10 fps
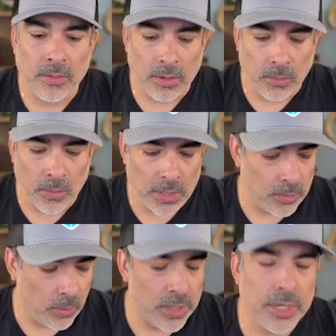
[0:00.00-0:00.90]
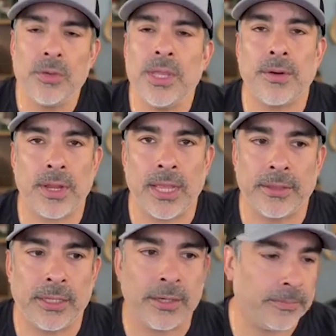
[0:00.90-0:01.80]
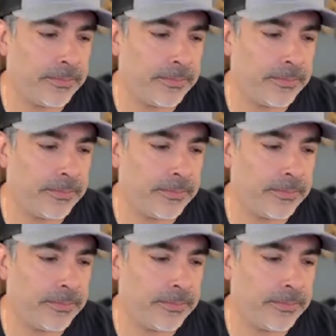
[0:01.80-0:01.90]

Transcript: or what? What are you hearing out there?